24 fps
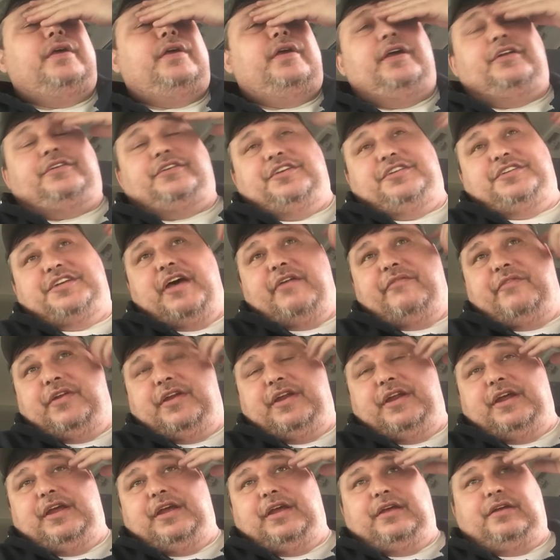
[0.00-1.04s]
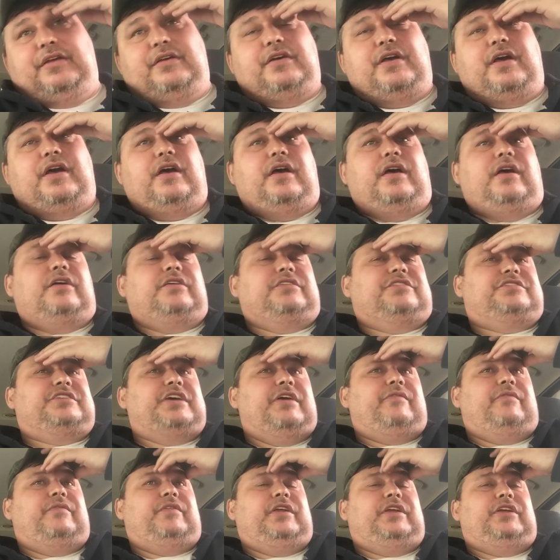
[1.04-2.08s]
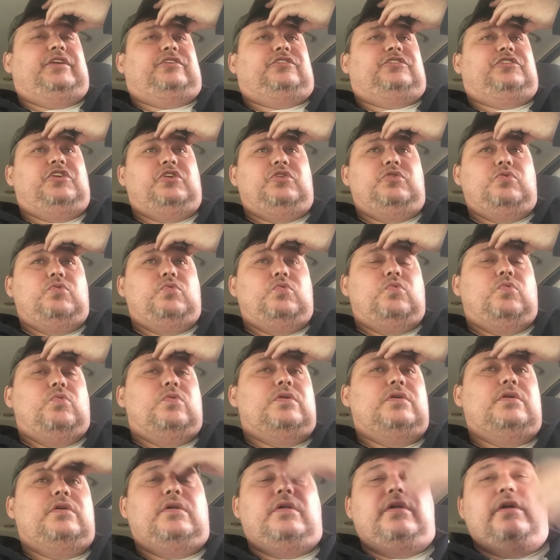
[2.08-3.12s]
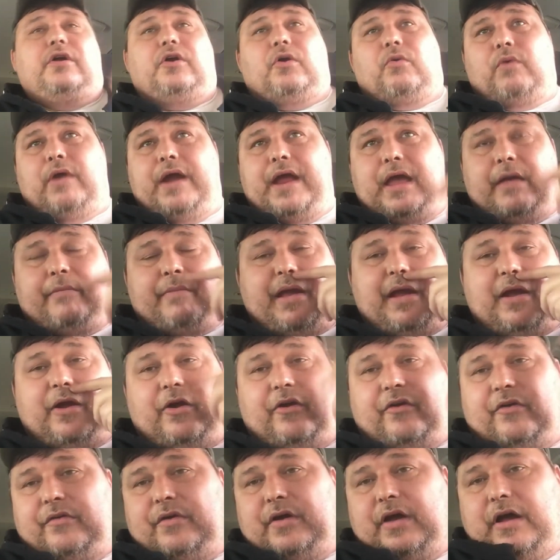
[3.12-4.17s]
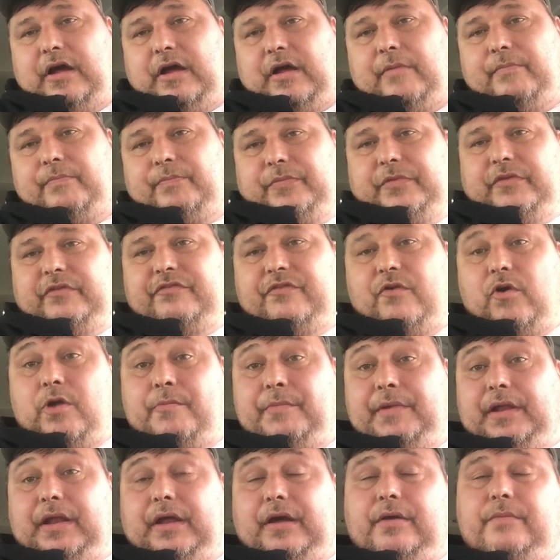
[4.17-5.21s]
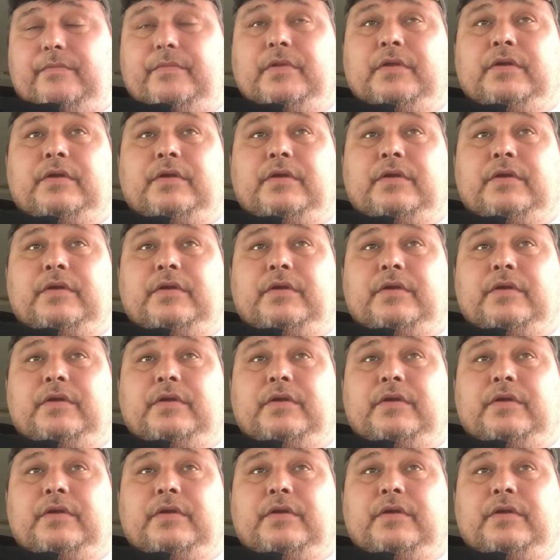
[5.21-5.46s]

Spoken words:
It's a 72 Ram Air Formula.